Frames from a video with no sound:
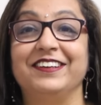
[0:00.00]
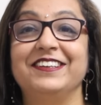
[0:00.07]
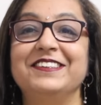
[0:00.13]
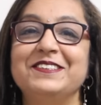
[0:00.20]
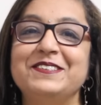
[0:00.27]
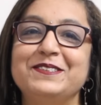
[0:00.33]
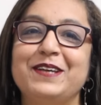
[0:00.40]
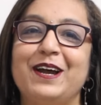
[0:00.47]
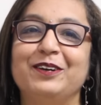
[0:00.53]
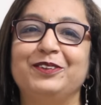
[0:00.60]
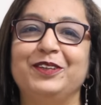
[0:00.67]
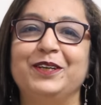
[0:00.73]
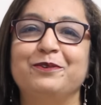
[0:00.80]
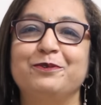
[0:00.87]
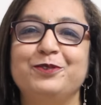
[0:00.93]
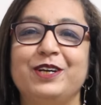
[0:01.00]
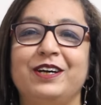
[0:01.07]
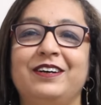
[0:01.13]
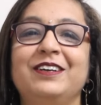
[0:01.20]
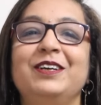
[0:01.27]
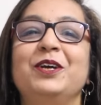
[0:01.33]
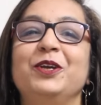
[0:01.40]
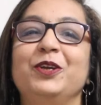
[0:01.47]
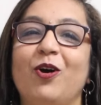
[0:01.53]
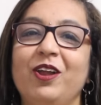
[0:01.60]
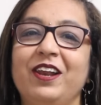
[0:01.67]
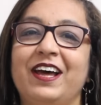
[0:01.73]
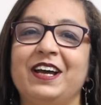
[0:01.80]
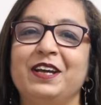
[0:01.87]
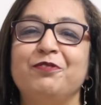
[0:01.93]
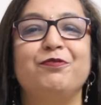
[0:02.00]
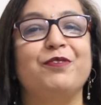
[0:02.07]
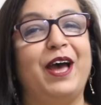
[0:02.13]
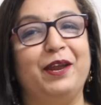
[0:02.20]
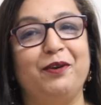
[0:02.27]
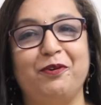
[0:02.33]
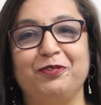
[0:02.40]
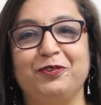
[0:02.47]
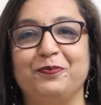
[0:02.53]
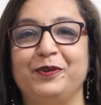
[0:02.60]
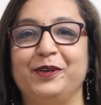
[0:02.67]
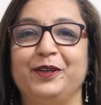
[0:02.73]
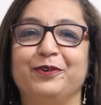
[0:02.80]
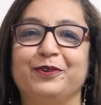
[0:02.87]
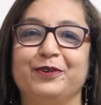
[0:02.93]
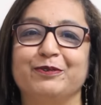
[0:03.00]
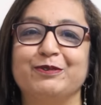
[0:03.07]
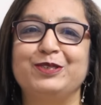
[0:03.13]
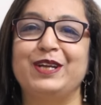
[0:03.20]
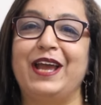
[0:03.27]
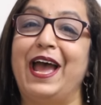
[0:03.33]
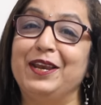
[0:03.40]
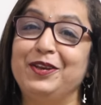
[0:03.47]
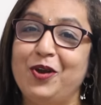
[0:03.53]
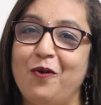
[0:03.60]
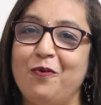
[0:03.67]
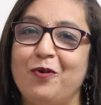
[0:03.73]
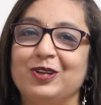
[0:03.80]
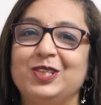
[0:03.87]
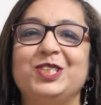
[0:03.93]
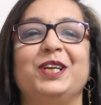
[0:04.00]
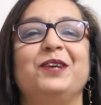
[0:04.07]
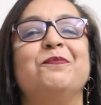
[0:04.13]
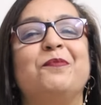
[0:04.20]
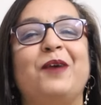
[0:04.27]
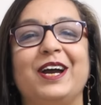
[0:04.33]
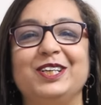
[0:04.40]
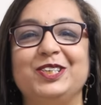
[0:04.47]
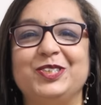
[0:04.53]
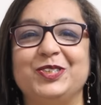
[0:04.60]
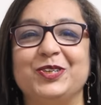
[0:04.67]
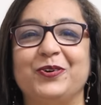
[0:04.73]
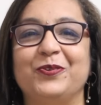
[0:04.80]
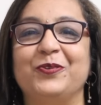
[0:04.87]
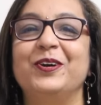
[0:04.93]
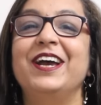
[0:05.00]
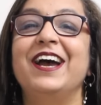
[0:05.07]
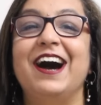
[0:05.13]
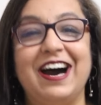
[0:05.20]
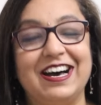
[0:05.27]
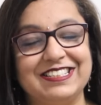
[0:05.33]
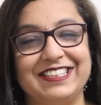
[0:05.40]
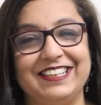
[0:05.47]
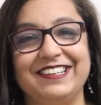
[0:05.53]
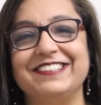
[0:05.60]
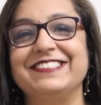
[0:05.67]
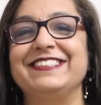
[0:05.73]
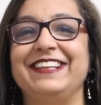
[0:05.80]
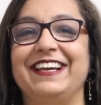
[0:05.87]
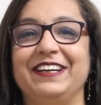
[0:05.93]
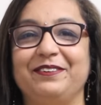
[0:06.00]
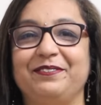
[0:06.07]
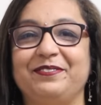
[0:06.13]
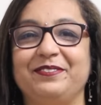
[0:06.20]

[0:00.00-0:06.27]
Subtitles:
This is Aarti Ahuja, your life and entrepreneur coach, and you're watching my show, Hustlers Life.